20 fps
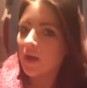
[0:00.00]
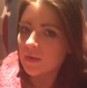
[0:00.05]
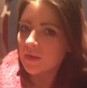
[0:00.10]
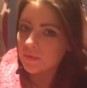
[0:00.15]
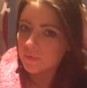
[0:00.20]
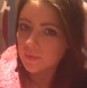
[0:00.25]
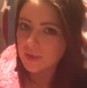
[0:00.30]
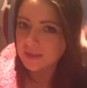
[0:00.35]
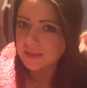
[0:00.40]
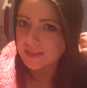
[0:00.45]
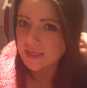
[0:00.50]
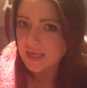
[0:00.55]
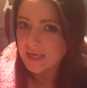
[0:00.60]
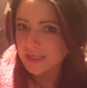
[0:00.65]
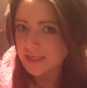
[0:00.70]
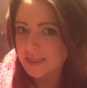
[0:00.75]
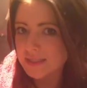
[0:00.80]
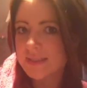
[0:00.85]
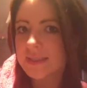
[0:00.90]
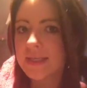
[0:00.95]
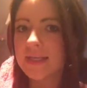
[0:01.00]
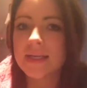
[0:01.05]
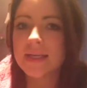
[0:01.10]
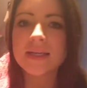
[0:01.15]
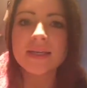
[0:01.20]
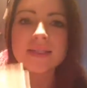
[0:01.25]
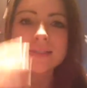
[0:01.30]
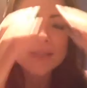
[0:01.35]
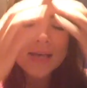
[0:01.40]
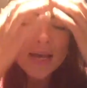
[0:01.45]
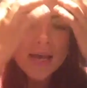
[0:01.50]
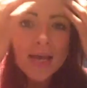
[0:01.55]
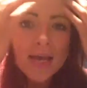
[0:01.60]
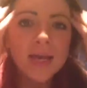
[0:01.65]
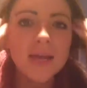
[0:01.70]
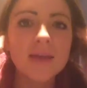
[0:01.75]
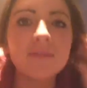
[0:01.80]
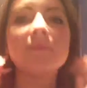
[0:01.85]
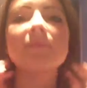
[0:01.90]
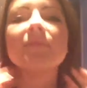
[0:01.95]
aren't we? Down Essex
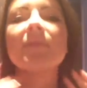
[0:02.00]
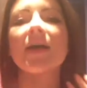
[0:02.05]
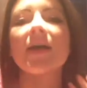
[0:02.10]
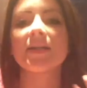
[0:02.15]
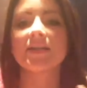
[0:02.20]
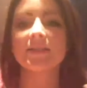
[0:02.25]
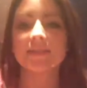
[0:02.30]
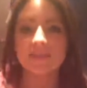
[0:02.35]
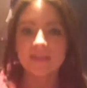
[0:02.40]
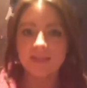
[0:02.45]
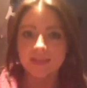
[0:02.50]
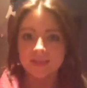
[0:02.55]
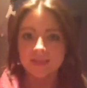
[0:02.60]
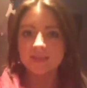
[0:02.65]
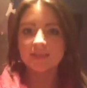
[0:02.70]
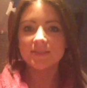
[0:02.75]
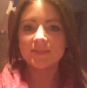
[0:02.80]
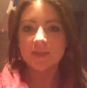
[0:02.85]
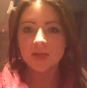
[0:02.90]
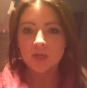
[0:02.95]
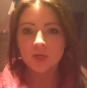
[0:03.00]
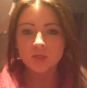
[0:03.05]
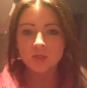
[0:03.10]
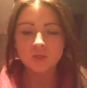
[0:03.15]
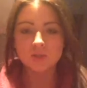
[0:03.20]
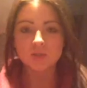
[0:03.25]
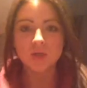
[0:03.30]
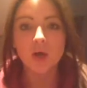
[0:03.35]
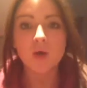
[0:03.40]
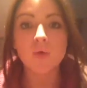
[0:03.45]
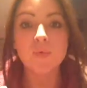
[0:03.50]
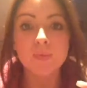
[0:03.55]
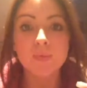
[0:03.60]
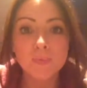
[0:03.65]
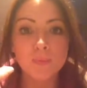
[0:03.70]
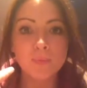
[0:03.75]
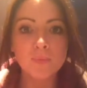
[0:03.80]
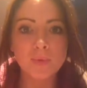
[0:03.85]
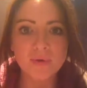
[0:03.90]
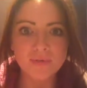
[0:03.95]
in Faces. So
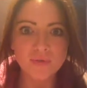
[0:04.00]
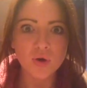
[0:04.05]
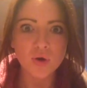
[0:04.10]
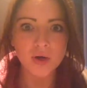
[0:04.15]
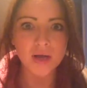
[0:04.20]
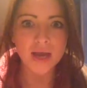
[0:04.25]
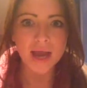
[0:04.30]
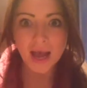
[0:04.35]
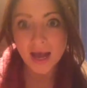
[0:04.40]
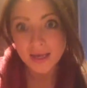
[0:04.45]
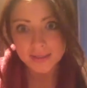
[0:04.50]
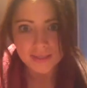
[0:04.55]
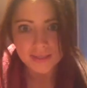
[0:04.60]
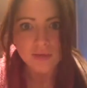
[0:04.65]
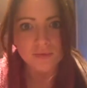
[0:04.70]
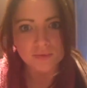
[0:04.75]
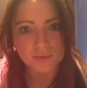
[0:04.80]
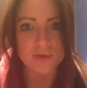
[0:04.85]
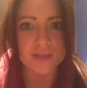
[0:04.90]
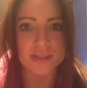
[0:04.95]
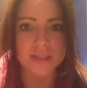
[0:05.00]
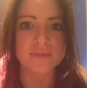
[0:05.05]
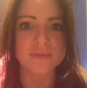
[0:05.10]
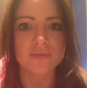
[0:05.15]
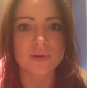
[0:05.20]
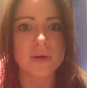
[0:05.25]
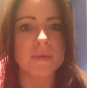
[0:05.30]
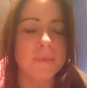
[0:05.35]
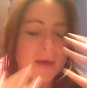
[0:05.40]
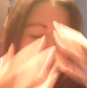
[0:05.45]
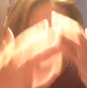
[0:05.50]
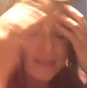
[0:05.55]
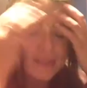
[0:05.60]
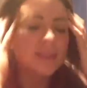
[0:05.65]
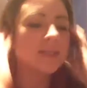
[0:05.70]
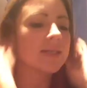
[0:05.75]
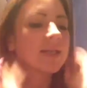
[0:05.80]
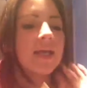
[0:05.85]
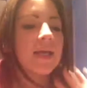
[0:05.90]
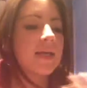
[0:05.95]
we've got to get ourselves ready for it
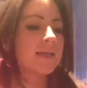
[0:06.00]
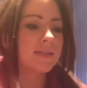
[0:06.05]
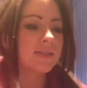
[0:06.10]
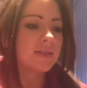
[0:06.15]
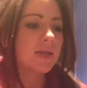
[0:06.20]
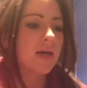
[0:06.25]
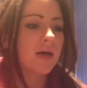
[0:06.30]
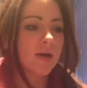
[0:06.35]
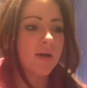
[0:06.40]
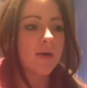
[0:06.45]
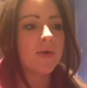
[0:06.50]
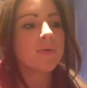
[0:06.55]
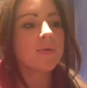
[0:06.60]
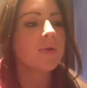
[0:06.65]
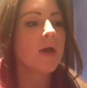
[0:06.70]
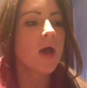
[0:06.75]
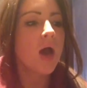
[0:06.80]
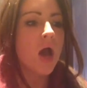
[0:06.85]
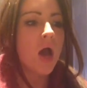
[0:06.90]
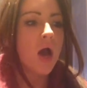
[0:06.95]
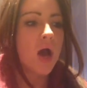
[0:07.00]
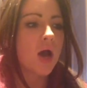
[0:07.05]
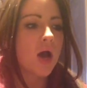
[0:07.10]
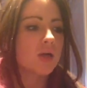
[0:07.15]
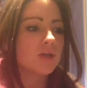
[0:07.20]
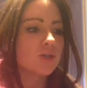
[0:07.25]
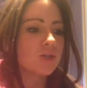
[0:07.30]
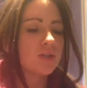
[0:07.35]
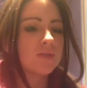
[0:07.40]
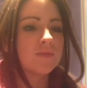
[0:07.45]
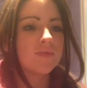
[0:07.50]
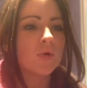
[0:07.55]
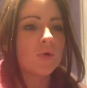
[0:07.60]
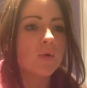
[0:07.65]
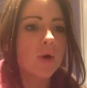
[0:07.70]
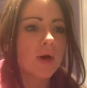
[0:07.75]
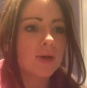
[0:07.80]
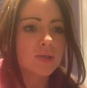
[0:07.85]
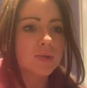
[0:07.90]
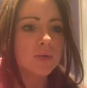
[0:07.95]
basically. So I just thought
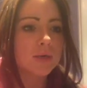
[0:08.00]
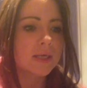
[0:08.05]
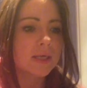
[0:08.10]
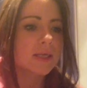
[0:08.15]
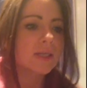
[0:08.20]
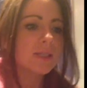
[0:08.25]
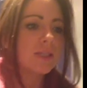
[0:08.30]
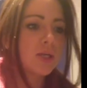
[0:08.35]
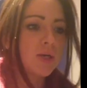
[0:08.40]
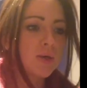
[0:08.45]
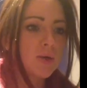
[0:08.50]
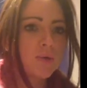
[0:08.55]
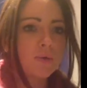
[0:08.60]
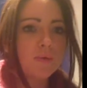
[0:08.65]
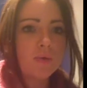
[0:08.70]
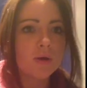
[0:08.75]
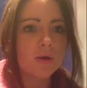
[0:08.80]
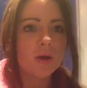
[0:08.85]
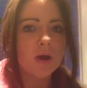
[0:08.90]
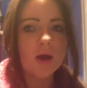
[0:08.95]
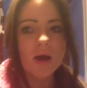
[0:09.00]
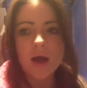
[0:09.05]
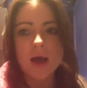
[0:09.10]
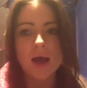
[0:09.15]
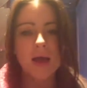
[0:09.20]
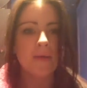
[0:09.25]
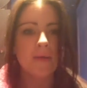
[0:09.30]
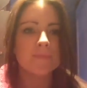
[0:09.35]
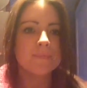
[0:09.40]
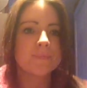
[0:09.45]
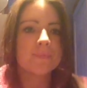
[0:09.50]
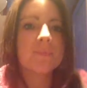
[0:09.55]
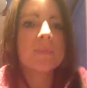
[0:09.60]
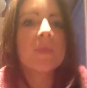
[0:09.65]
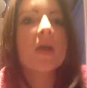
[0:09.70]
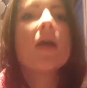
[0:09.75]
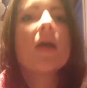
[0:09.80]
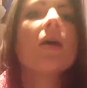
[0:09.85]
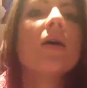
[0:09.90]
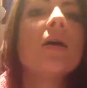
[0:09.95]
I'd quickly do like
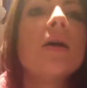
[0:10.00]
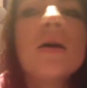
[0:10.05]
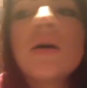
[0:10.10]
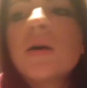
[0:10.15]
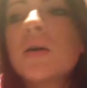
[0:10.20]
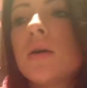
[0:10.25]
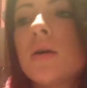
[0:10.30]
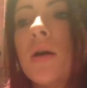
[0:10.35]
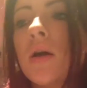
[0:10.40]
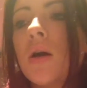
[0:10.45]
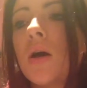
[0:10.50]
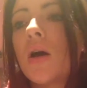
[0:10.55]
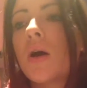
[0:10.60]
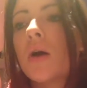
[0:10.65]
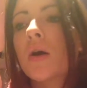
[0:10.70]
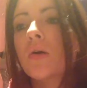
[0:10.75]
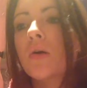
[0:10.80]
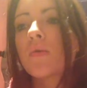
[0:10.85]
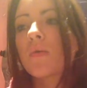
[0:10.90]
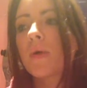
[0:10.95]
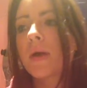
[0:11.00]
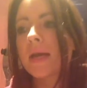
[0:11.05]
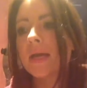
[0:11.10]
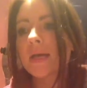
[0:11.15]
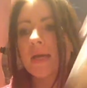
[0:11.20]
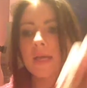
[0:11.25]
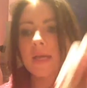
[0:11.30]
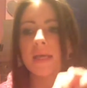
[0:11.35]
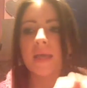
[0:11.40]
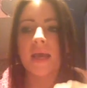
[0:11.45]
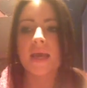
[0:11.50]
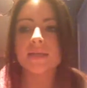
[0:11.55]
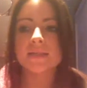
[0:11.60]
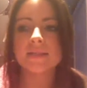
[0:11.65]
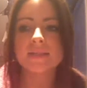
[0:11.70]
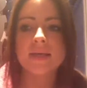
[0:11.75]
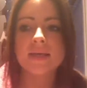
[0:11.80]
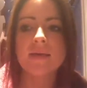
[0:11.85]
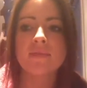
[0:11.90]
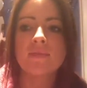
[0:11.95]
a quick get
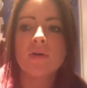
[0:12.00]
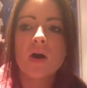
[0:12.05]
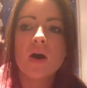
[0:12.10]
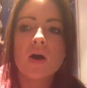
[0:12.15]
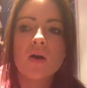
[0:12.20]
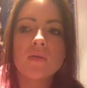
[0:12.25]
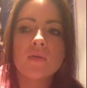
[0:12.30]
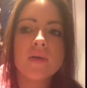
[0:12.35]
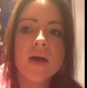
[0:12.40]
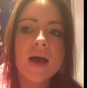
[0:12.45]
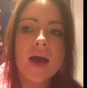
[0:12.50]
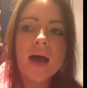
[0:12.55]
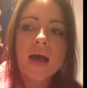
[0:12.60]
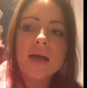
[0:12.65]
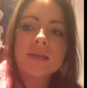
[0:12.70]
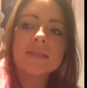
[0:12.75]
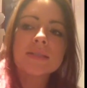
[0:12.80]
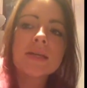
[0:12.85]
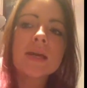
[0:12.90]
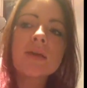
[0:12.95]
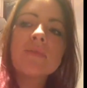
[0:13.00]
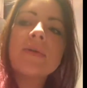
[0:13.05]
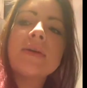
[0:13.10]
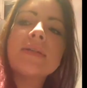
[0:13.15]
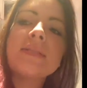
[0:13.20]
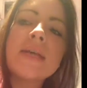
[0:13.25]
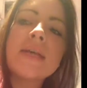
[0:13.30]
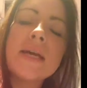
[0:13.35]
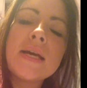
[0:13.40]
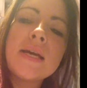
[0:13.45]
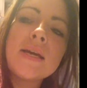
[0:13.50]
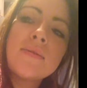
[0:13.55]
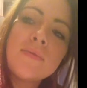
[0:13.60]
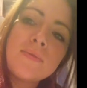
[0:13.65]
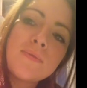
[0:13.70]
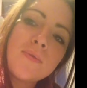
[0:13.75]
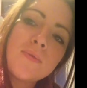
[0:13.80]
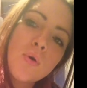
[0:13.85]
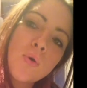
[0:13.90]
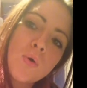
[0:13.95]
together of how to get ready
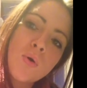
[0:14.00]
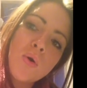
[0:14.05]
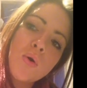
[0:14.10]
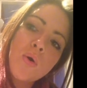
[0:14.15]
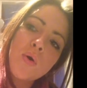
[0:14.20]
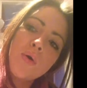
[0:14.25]
for